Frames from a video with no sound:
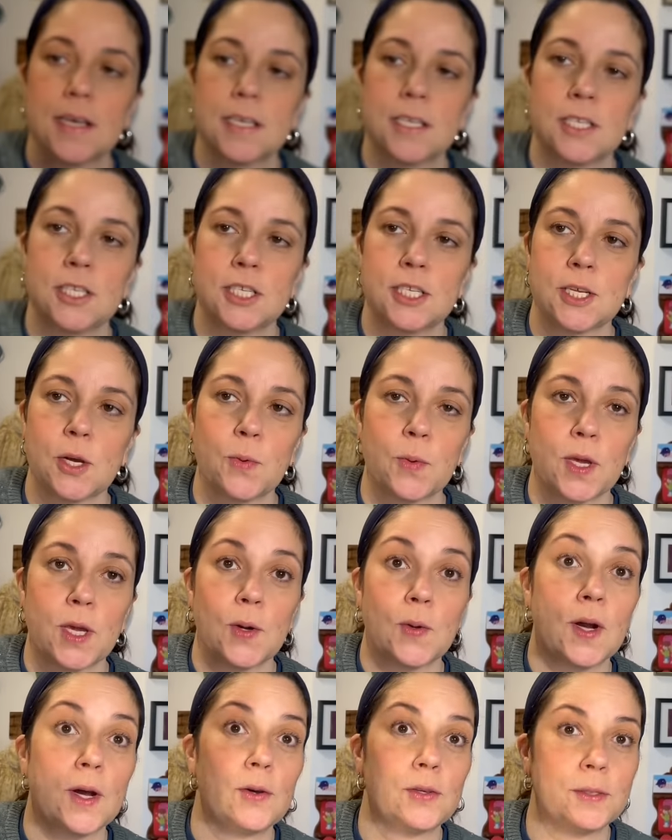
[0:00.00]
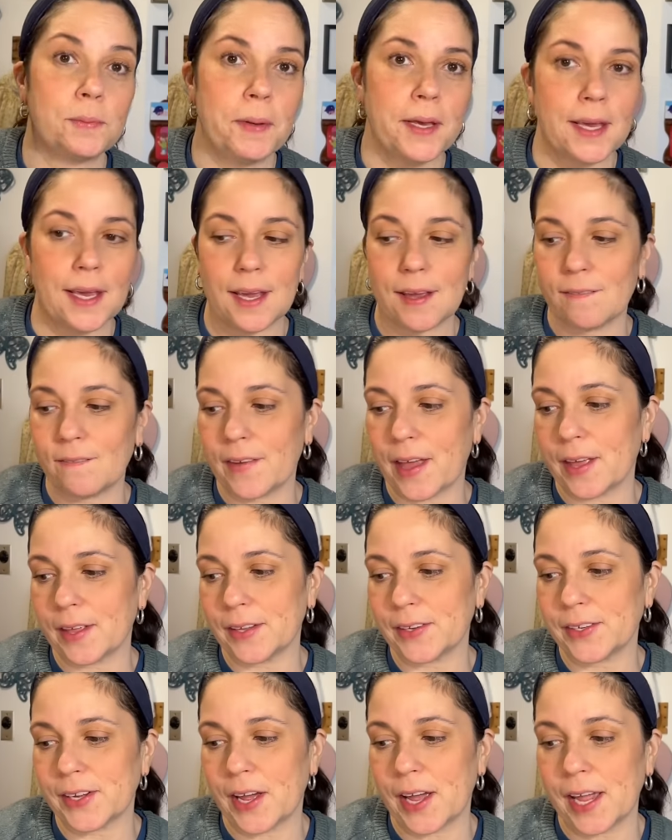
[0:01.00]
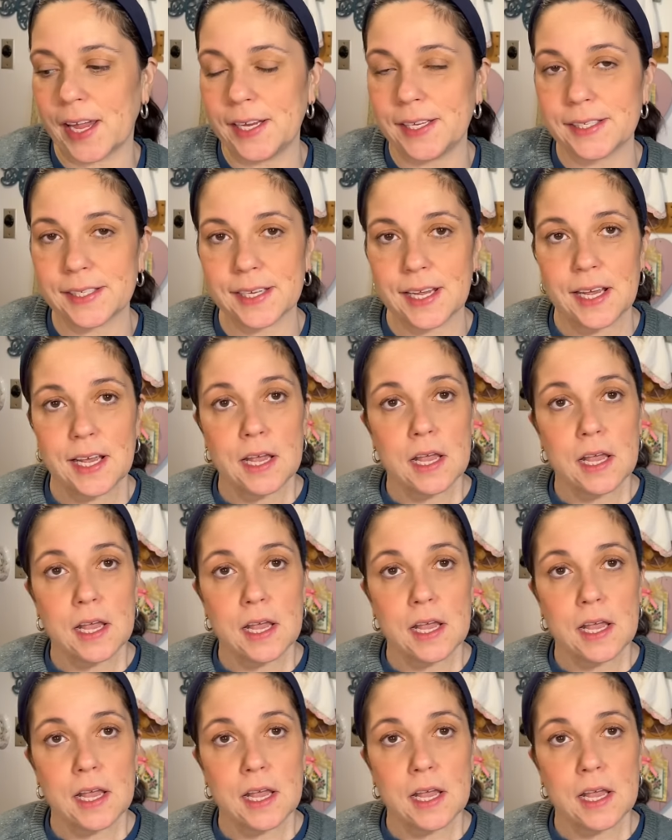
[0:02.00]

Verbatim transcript: So cute. Oh, speaking of Valentines,